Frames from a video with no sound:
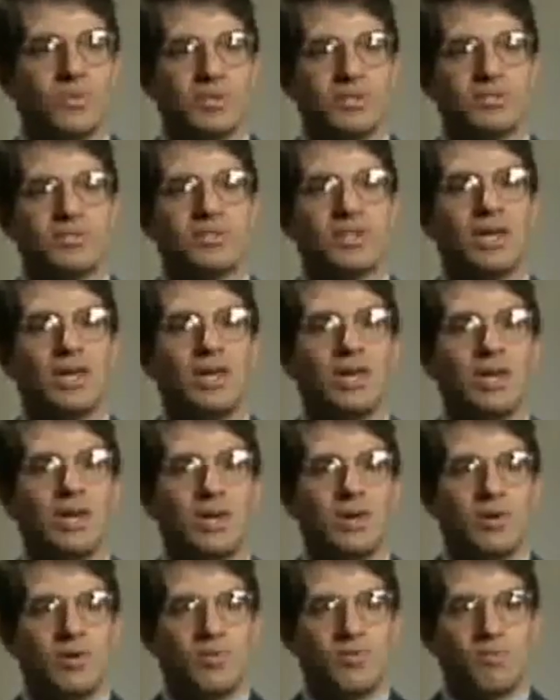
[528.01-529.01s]
was
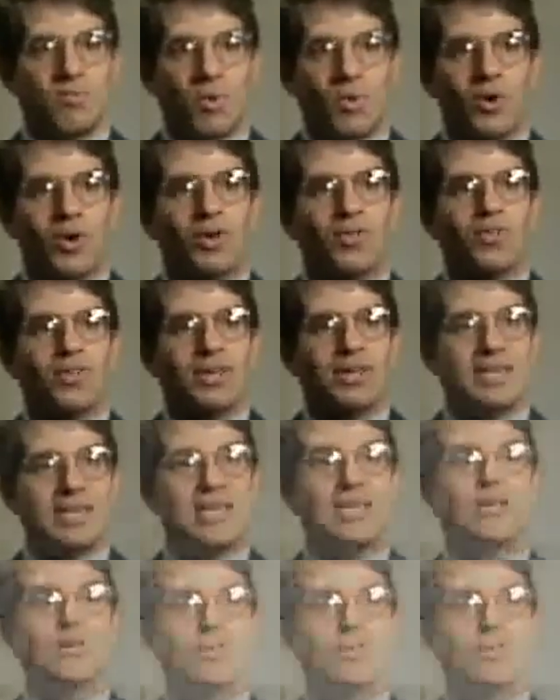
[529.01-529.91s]
more than he